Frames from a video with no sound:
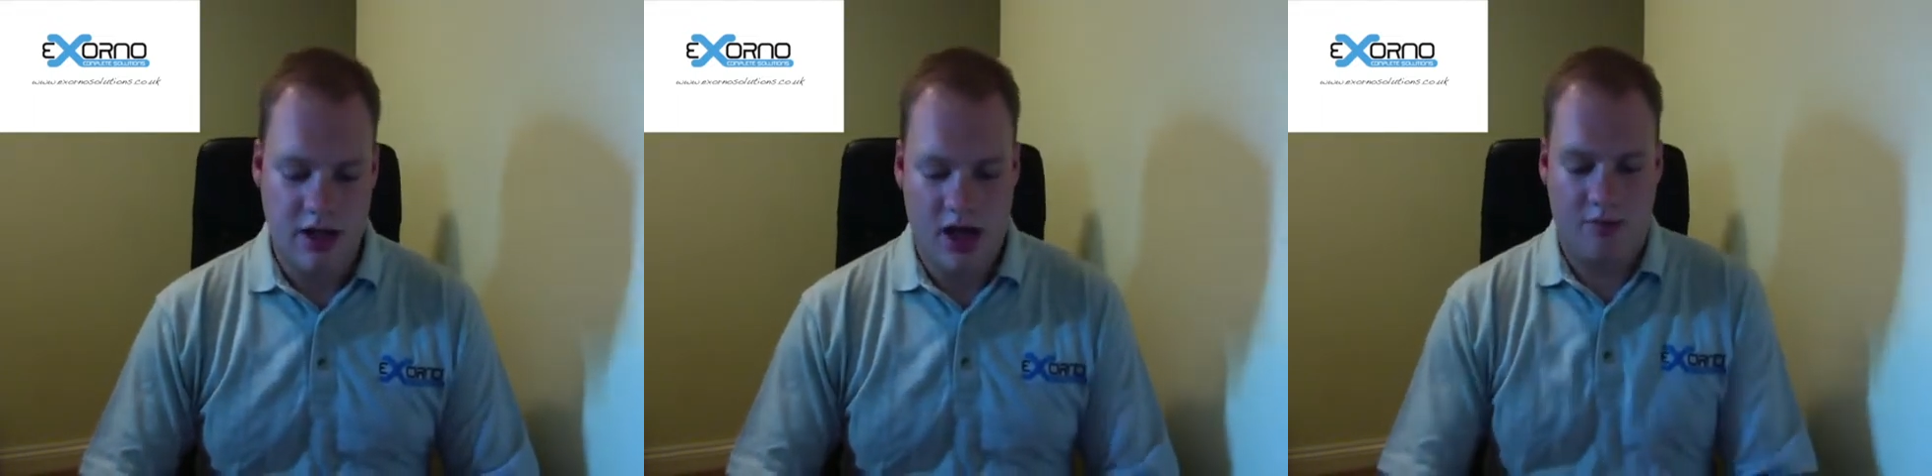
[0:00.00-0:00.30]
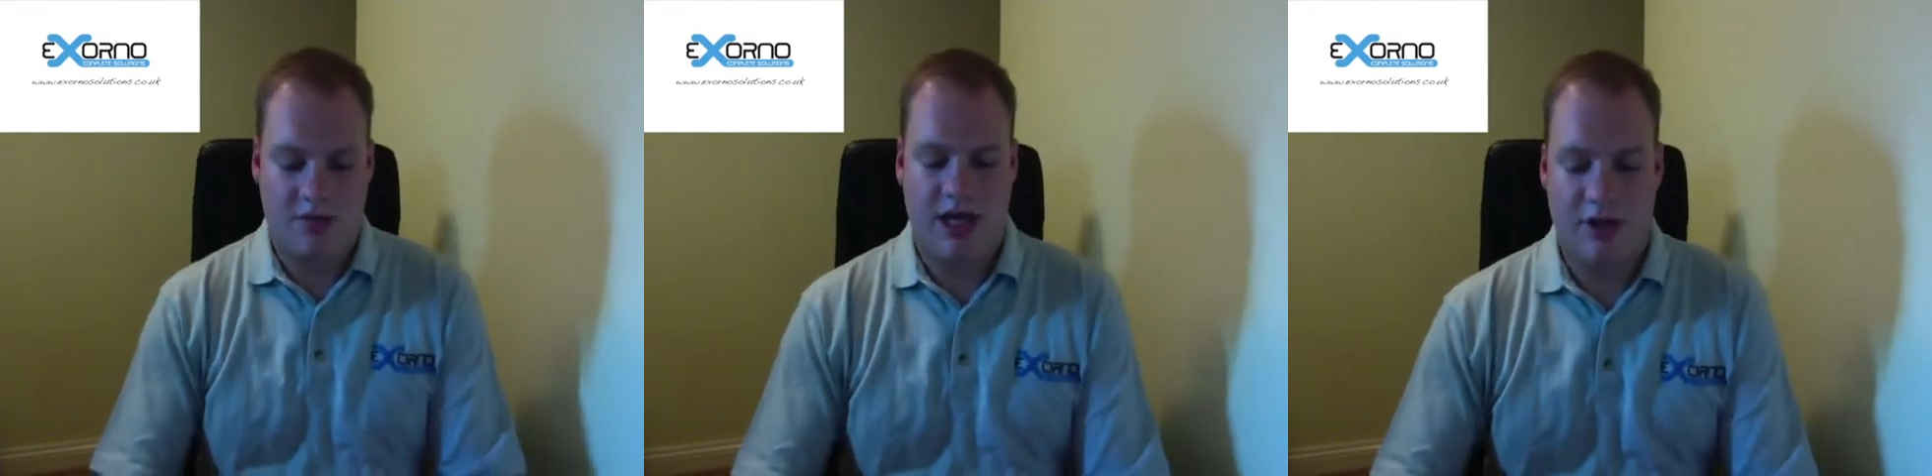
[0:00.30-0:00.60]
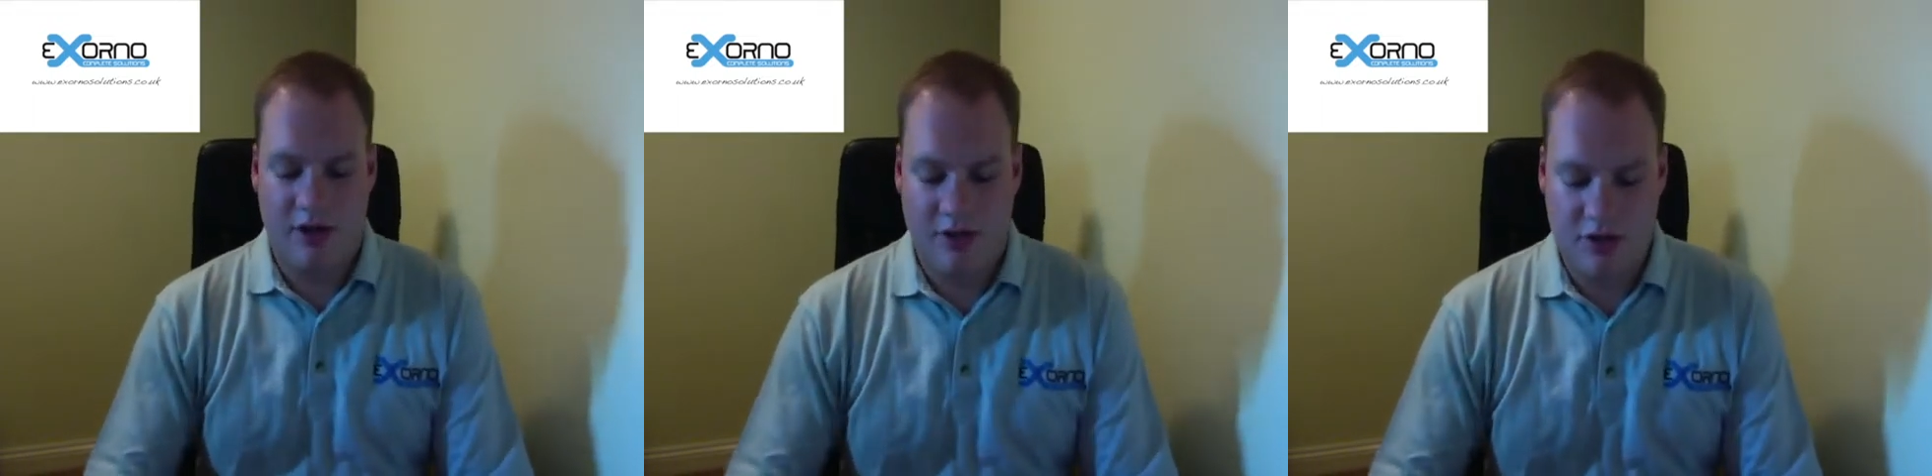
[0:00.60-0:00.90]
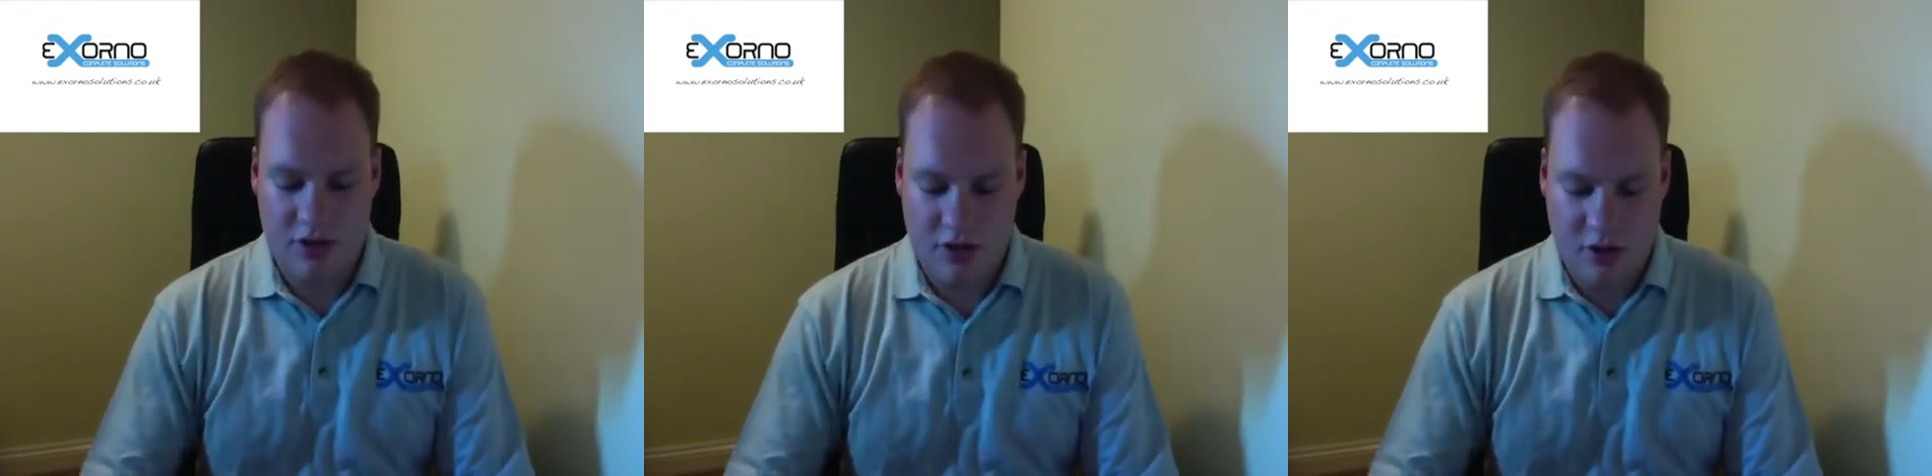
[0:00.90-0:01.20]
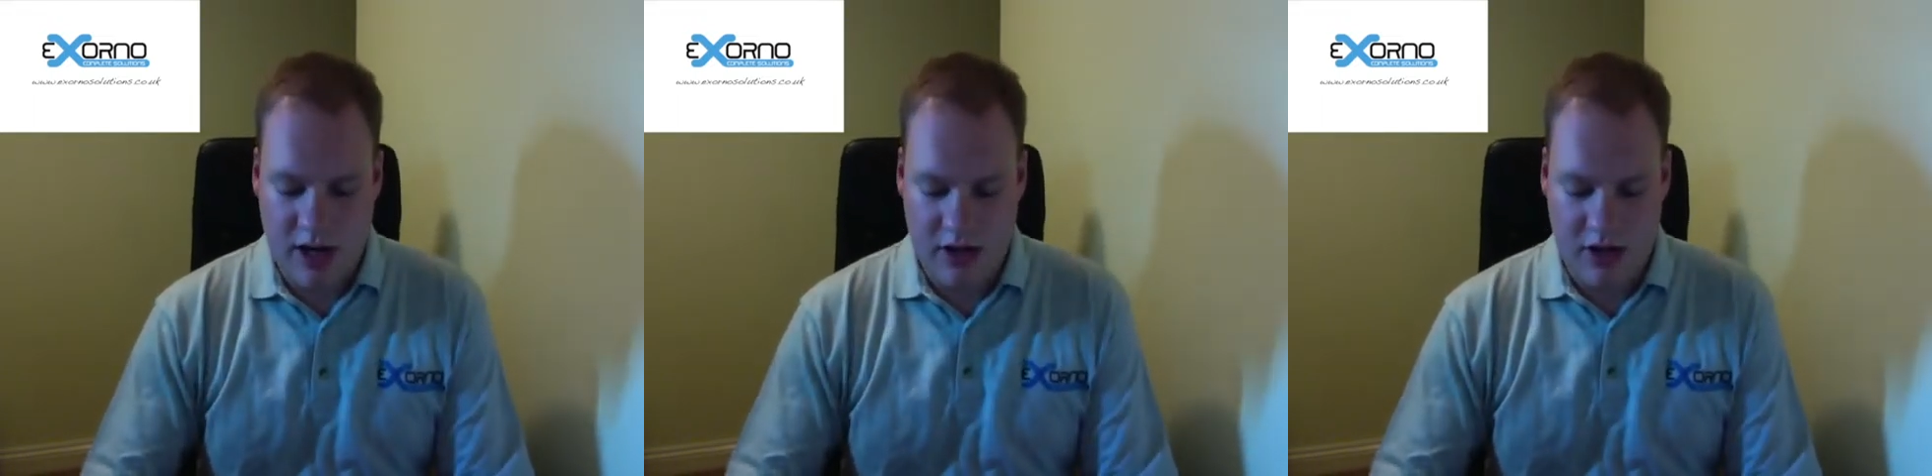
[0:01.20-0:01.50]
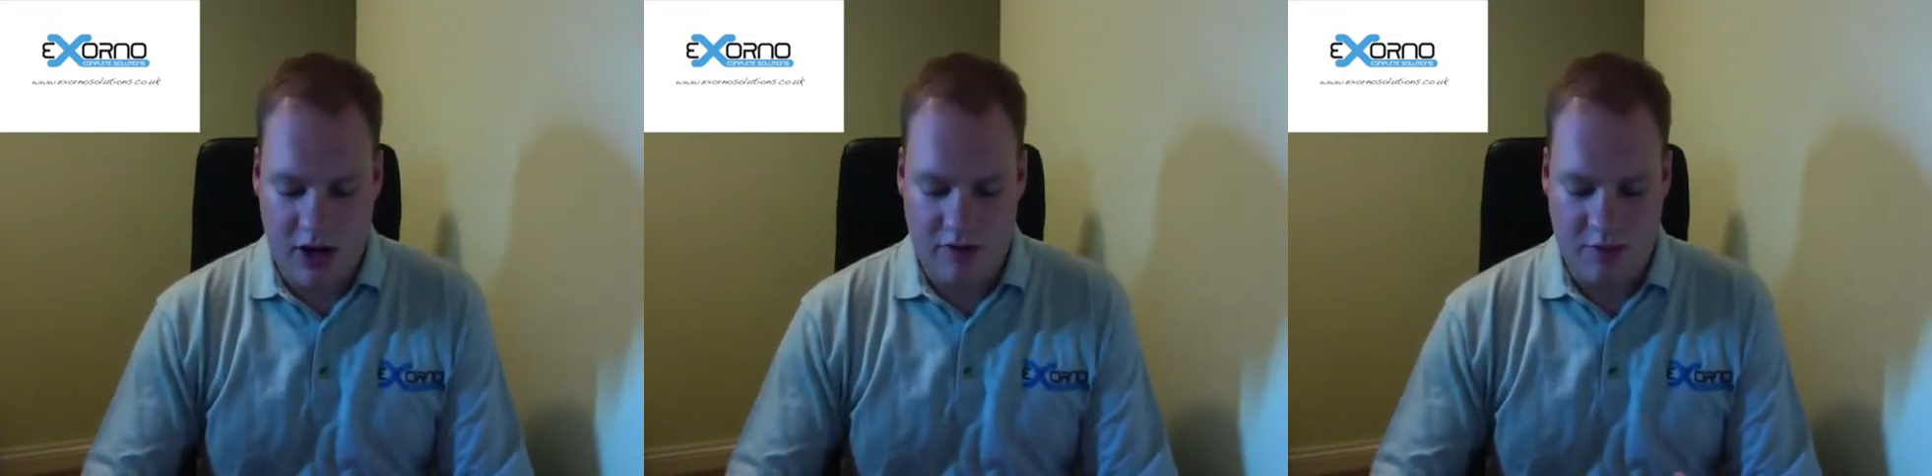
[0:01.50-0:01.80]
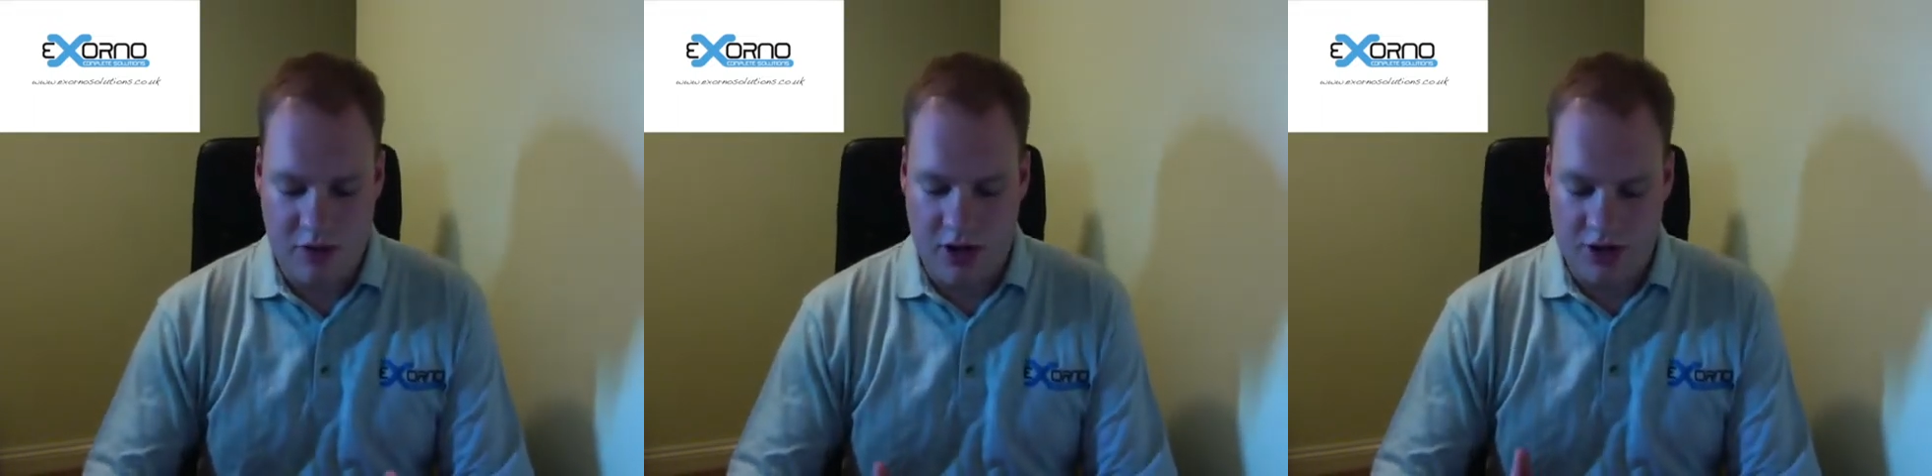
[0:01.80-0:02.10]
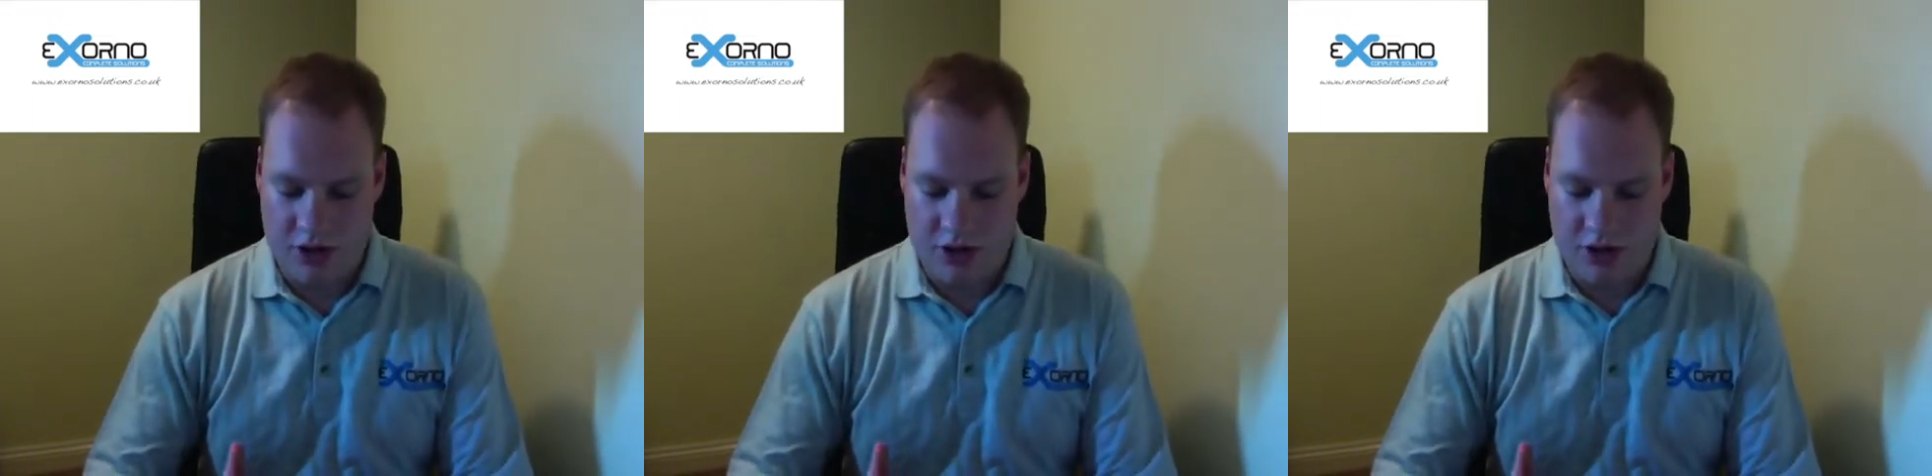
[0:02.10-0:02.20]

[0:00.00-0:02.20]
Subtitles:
Today we're going to have just a quick look over a product